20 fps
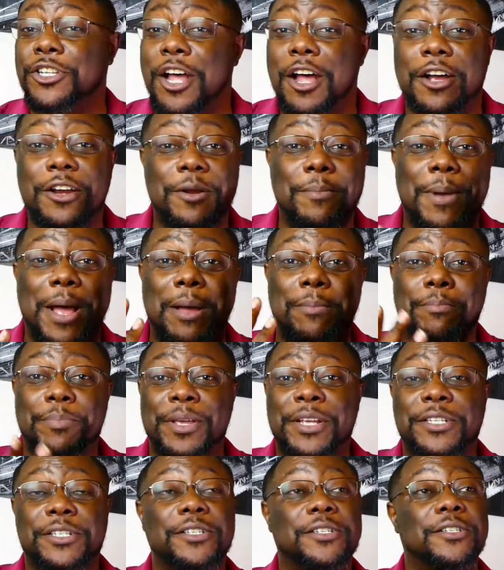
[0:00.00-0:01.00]
talking about
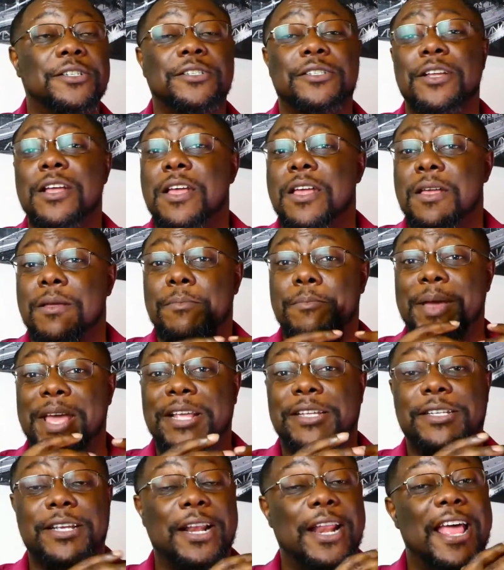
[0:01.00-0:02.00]
businesses.
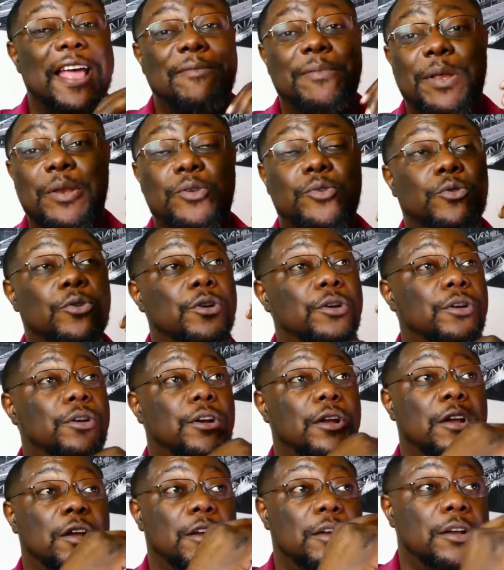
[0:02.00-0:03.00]
Basically, I've been
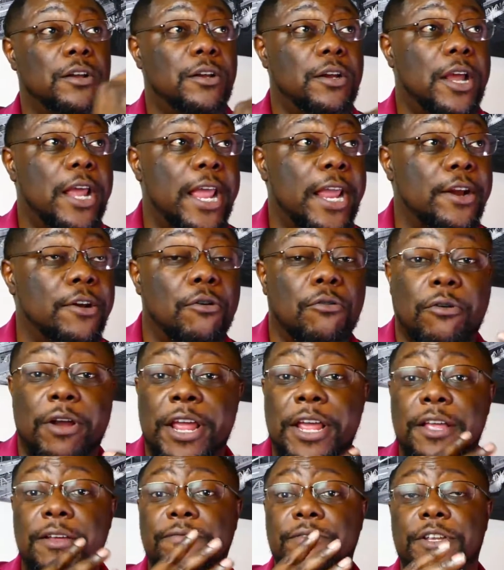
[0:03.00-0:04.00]
doing an
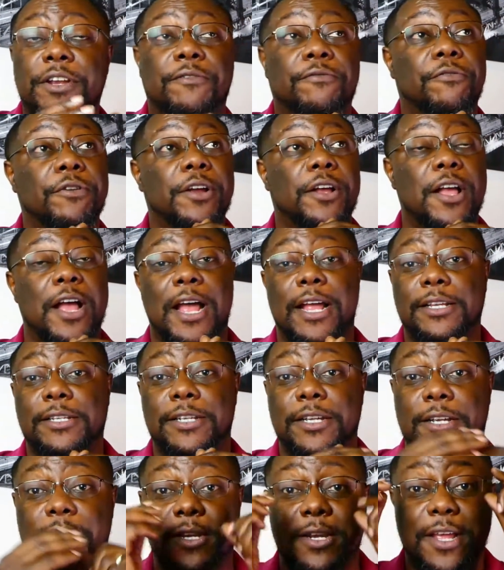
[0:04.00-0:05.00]
array of different
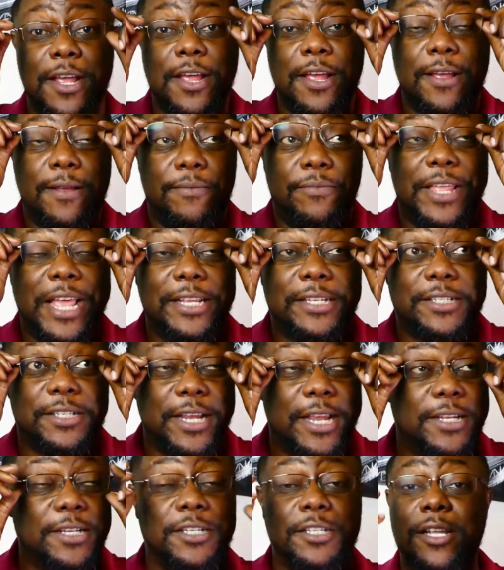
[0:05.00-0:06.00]
content
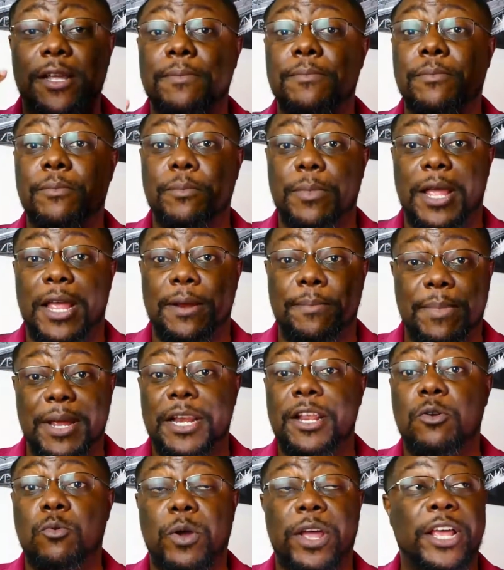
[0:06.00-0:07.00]
that's in
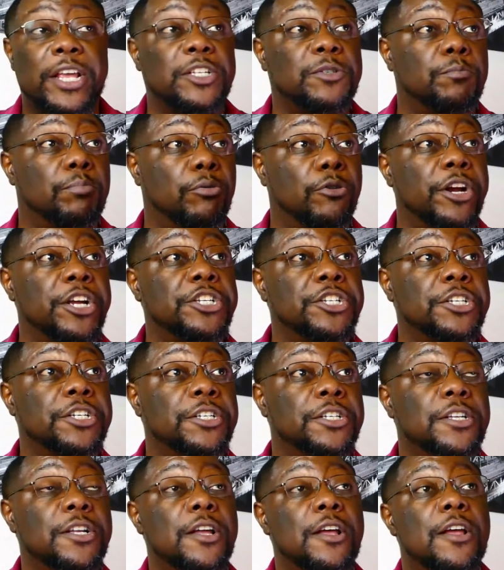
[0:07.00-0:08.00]
many ways
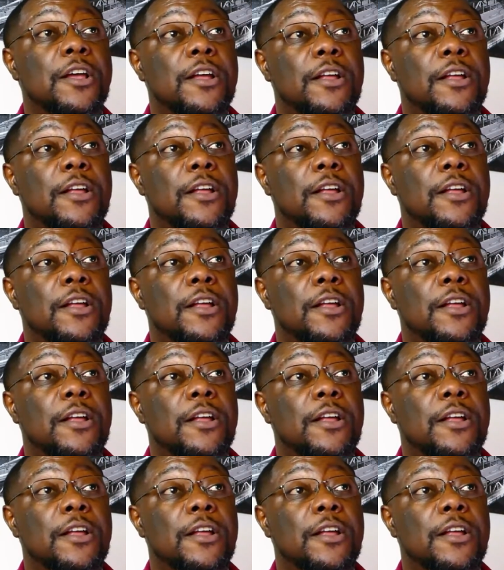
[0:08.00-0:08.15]
bridges